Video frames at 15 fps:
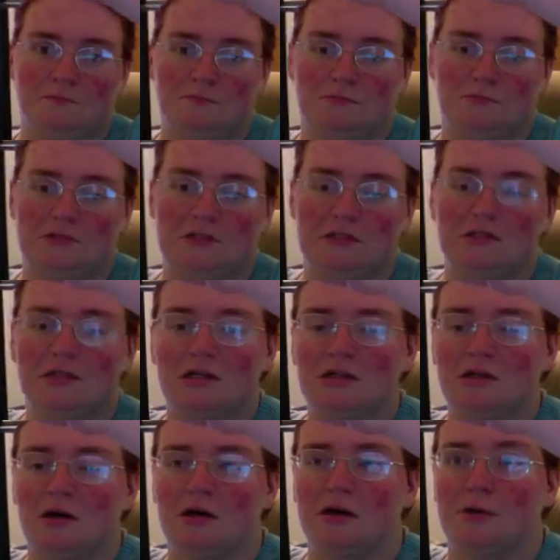the
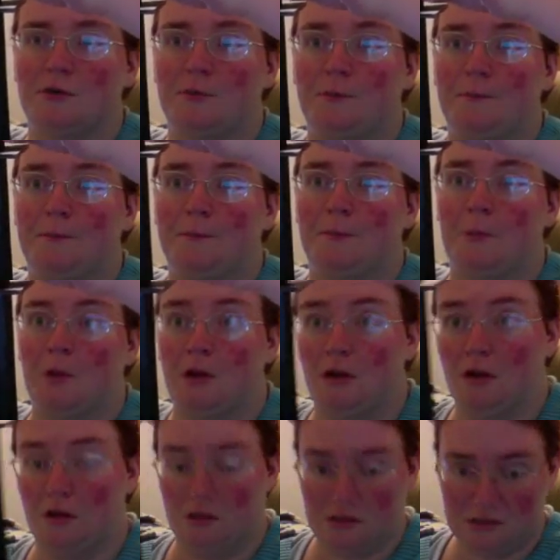katana.
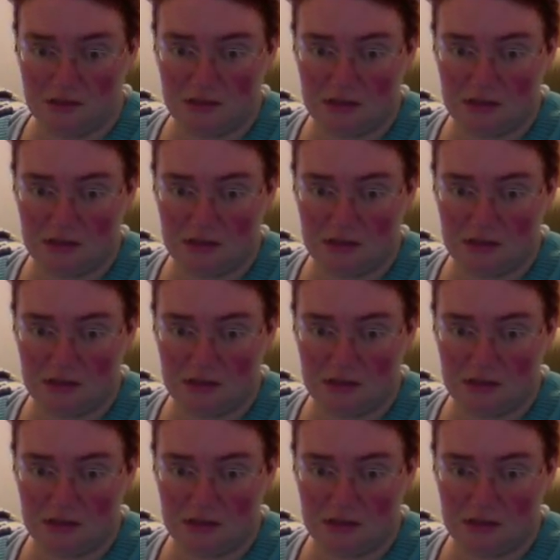This is